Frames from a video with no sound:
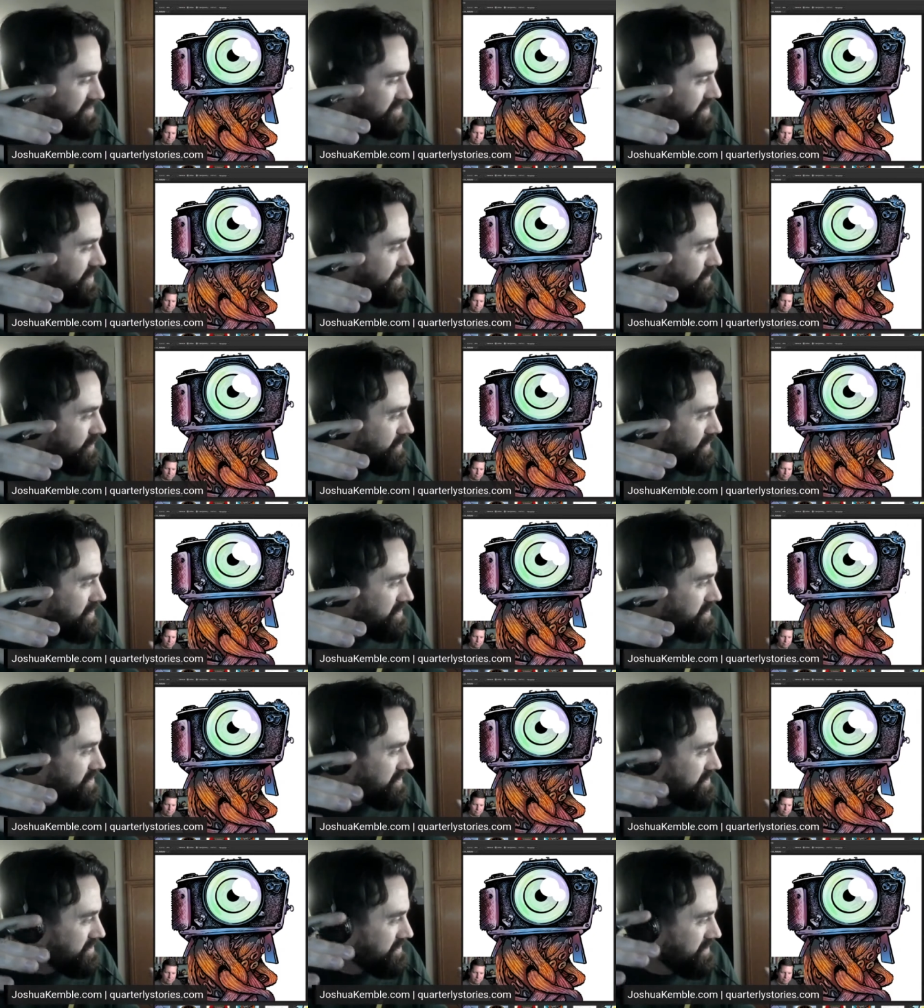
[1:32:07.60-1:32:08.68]
are worth
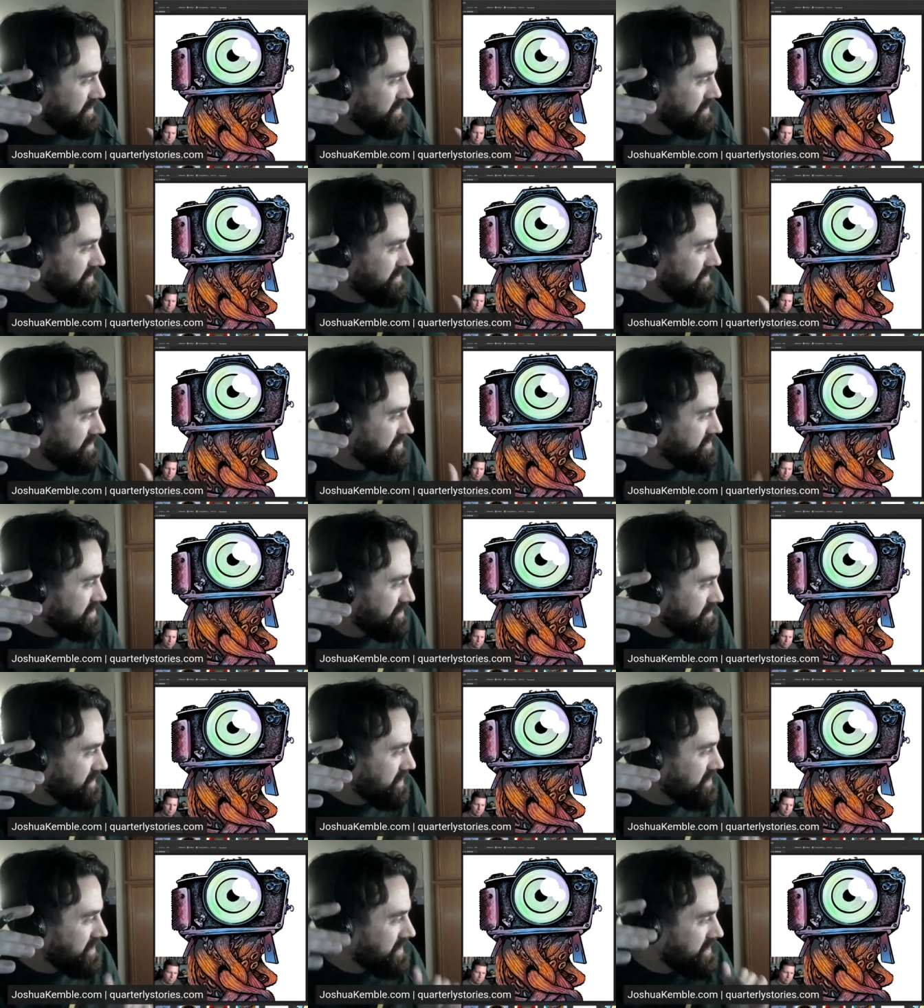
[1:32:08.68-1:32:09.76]

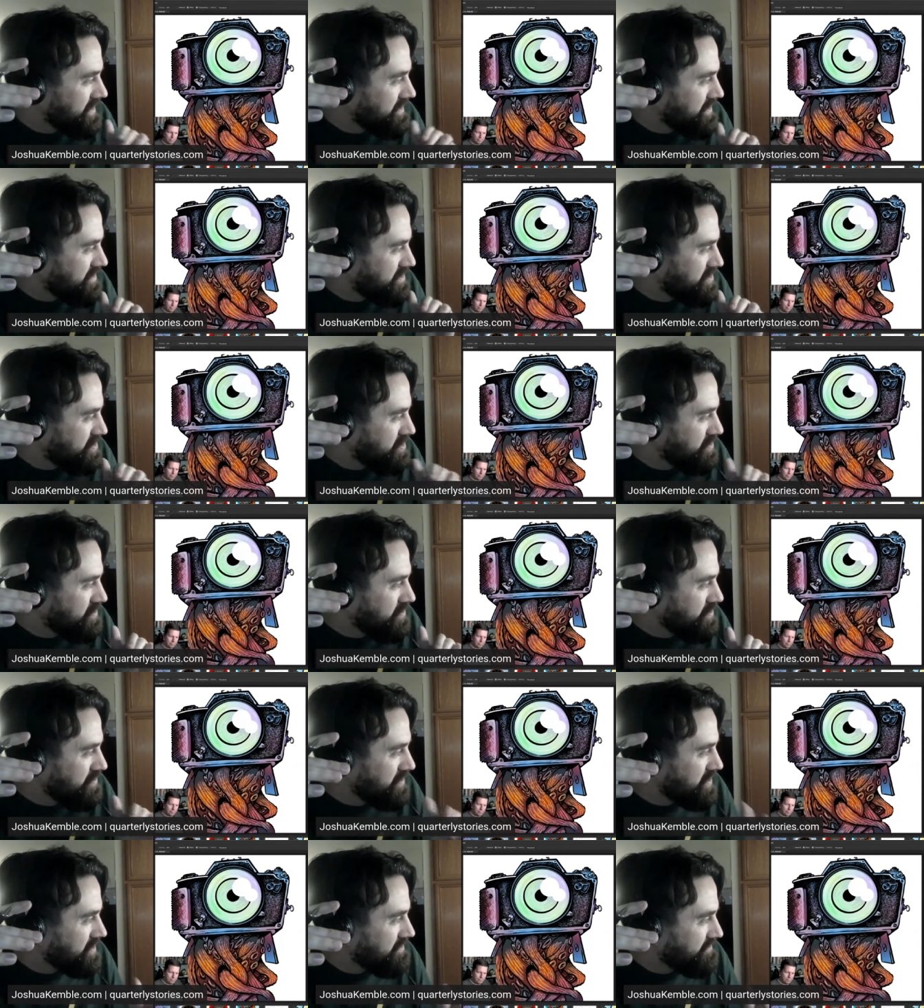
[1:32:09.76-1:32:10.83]
something like $200
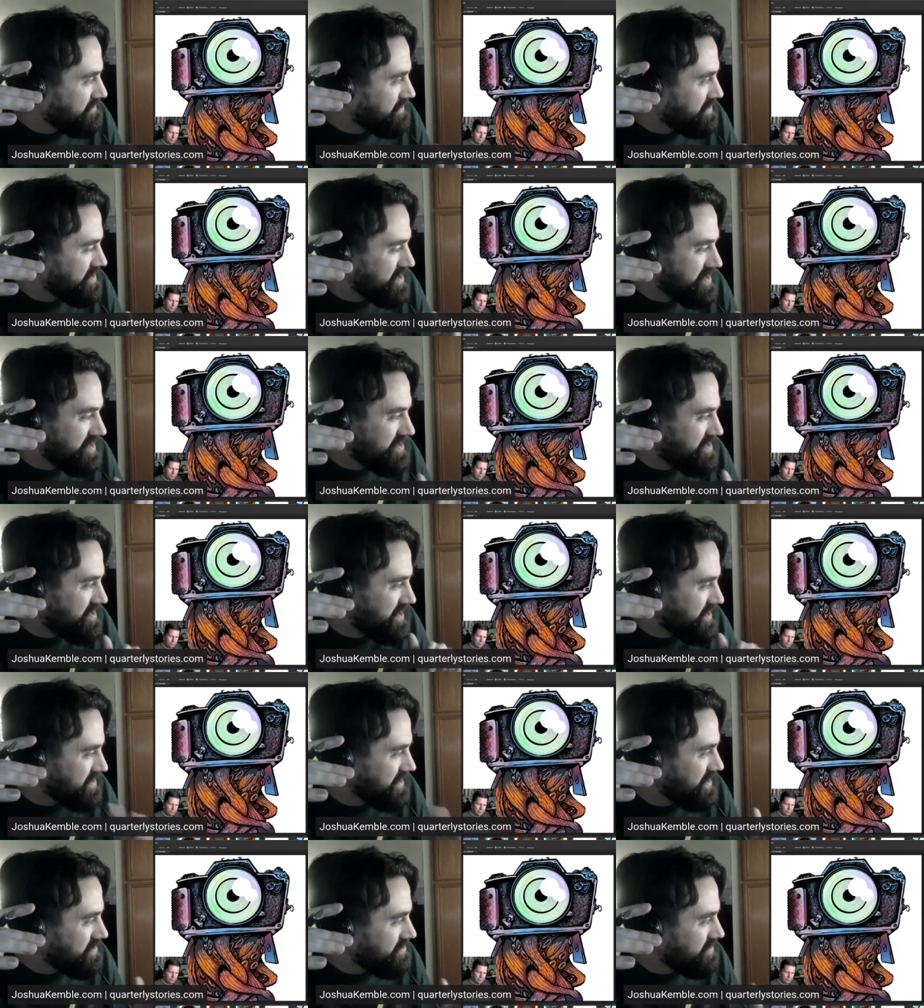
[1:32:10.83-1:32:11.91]
to
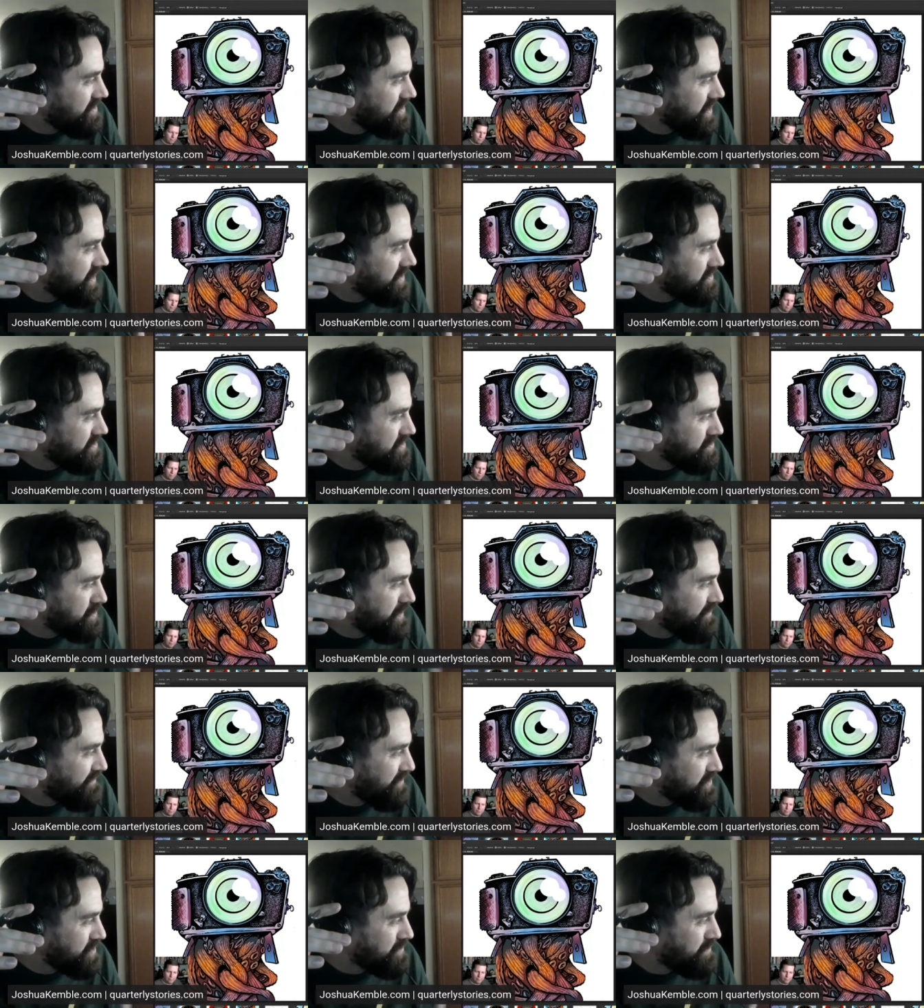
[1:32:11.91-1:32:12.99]
$600 for a
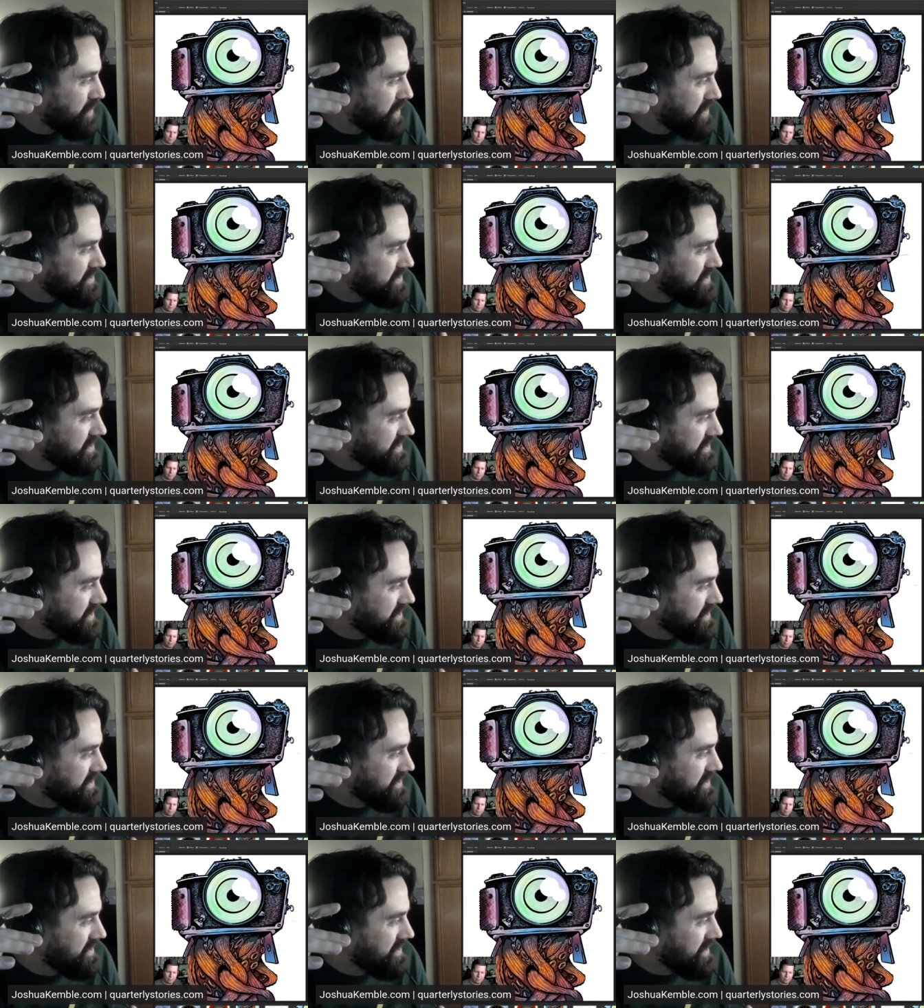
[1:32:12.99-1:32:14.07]
first pressing.
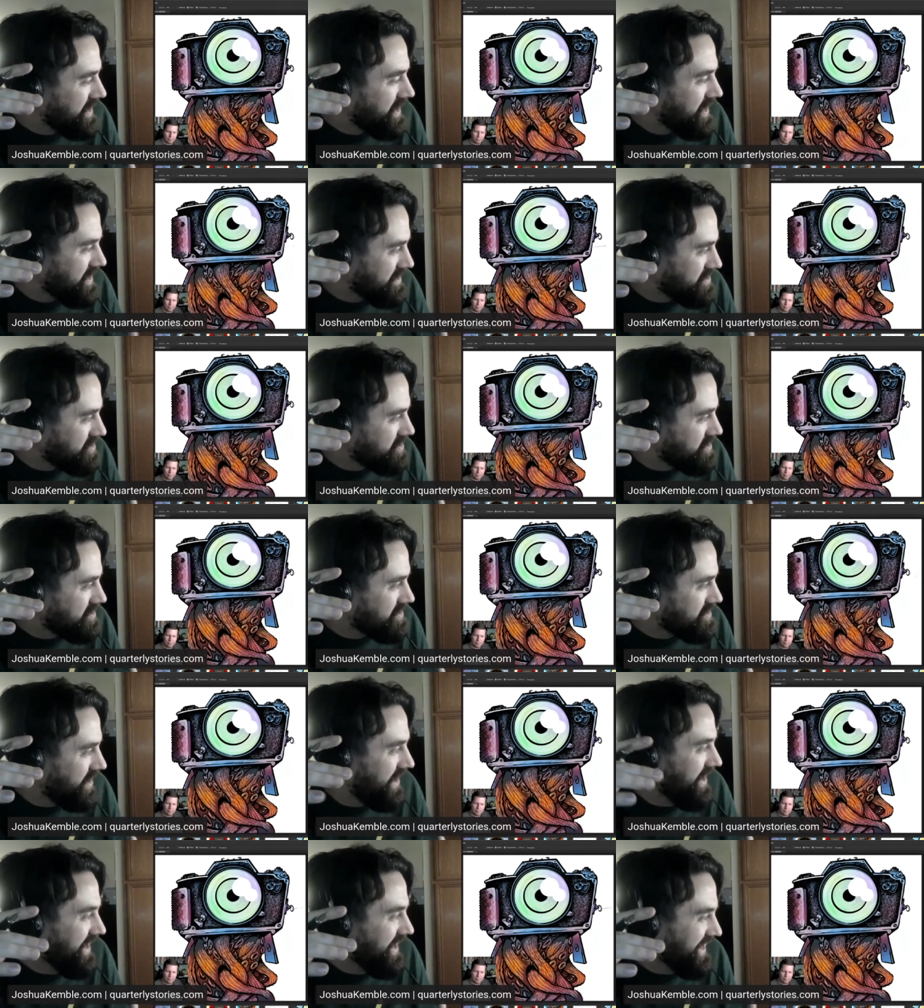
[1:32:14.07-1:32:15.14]
Each
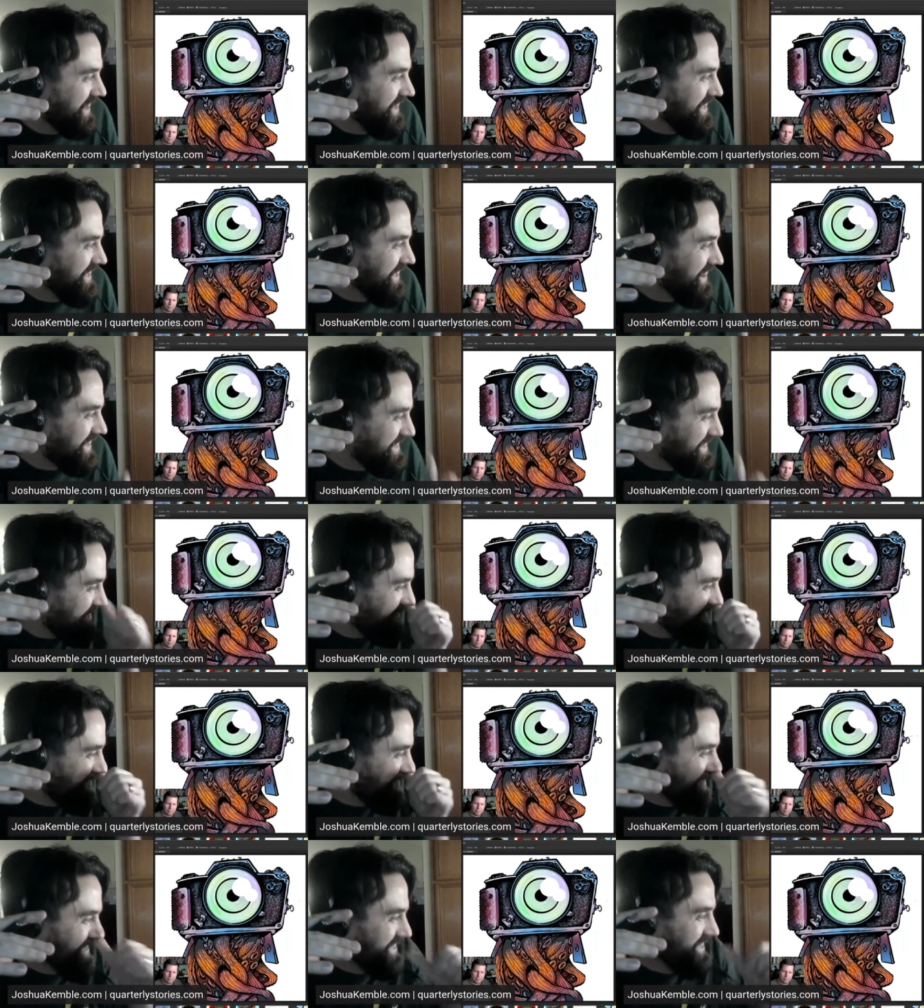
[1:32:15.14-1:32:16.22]
like
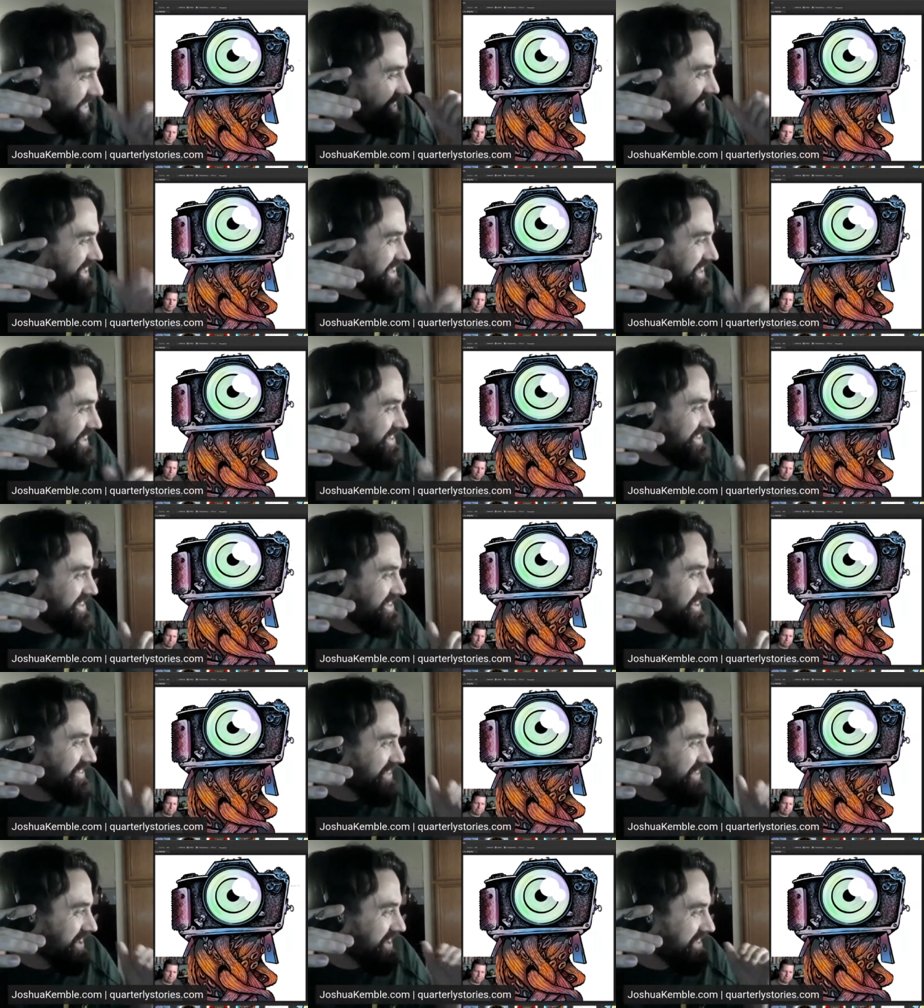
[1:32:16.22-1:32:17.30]
they're
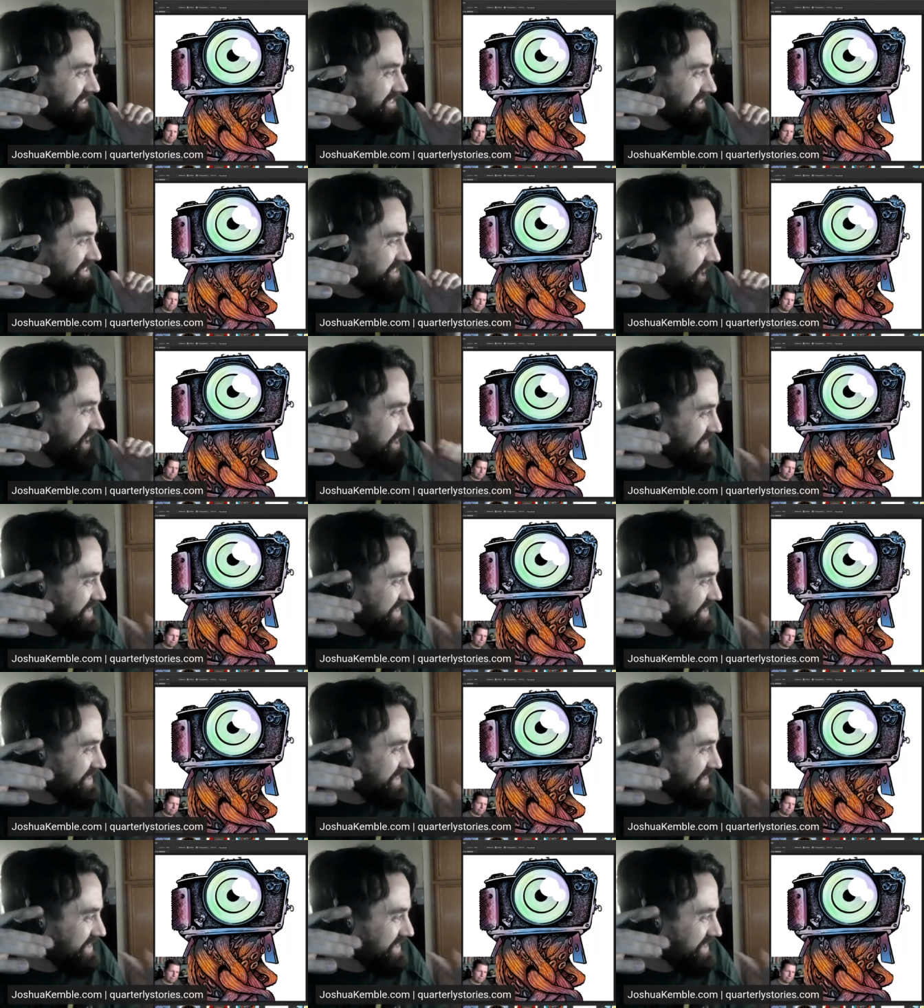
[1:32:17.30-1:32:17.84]
like insanely